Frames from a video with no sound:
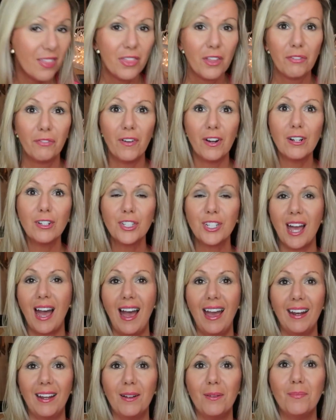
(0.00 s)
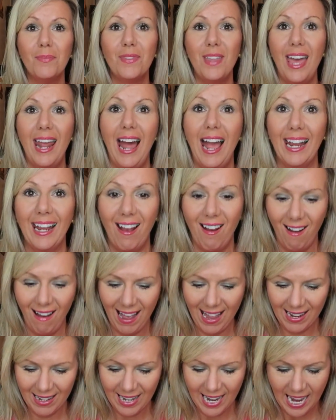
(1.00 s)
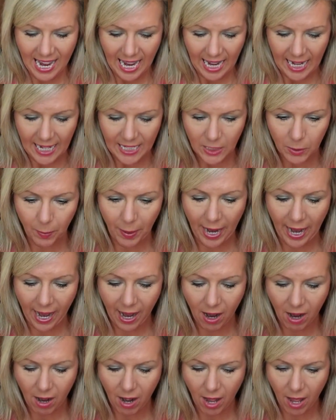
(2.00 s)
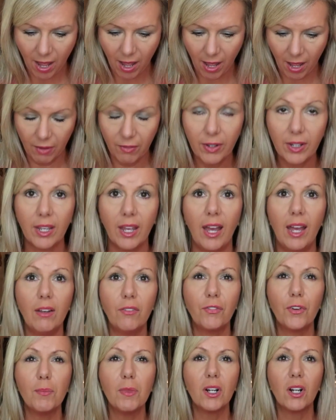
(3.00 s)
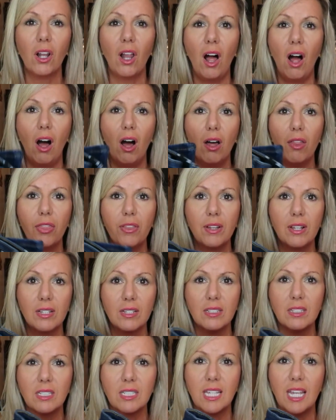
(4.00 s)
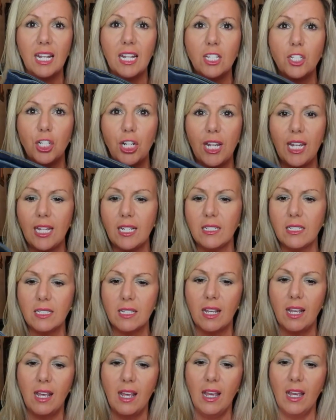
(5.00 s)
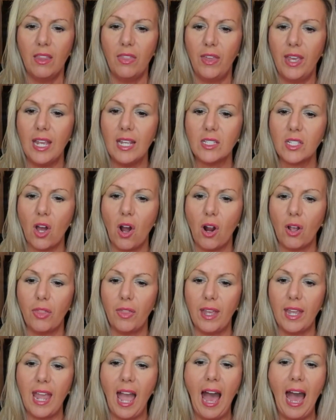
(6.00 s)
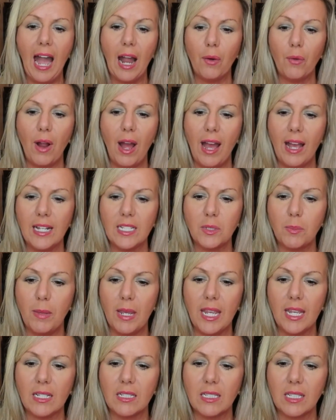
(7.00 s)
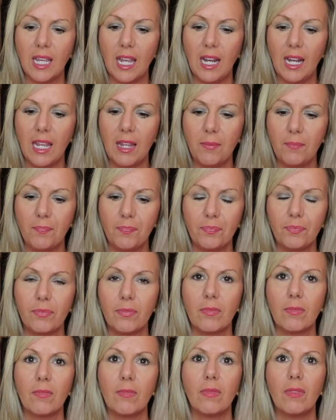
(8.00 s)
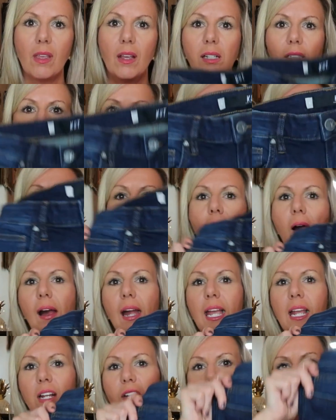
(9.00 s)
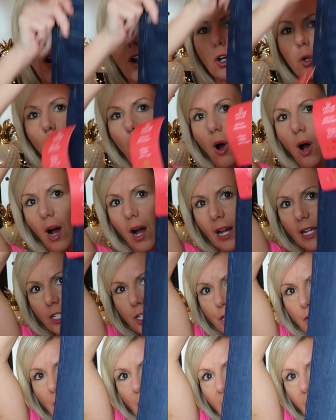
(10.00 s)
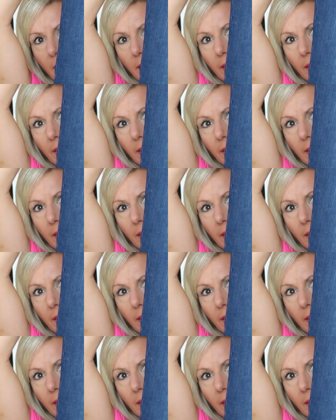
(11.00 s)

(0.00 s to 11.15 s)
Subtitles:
the first item that I got is a pair of cut from the cloth skinny jeans. These are the high-rise Mia Skinny in a dark wash.